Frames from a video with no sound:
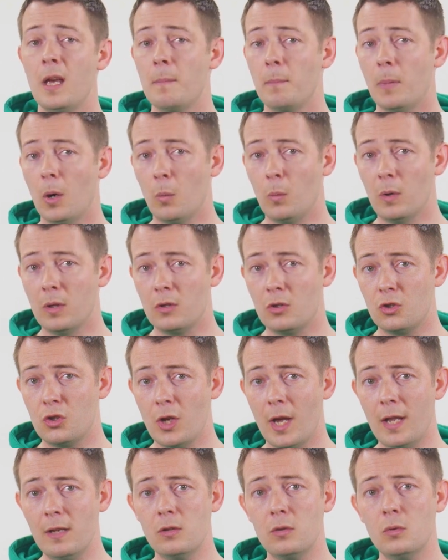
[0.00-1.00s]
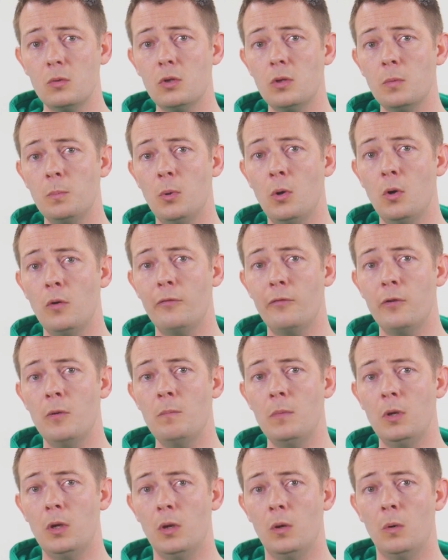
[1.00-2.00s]
but with gentle support
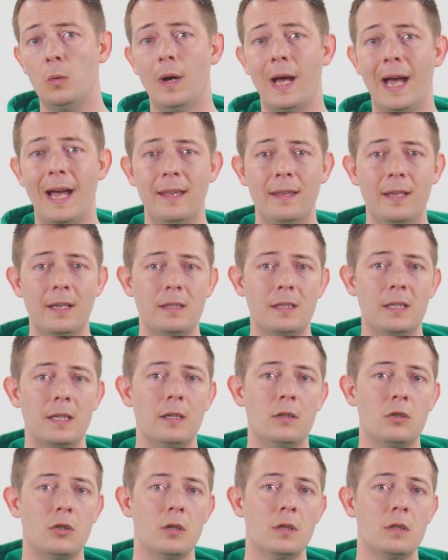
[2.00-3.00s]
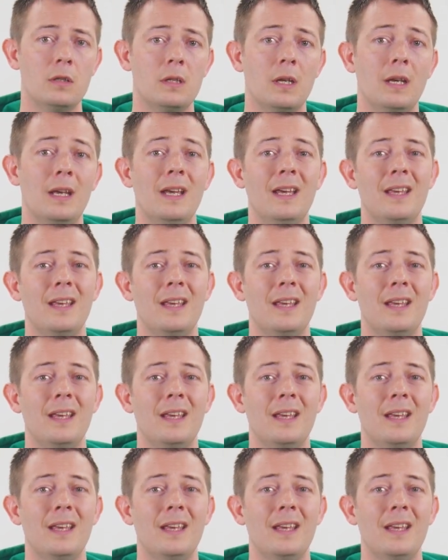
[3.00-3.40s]
from you and their teachers,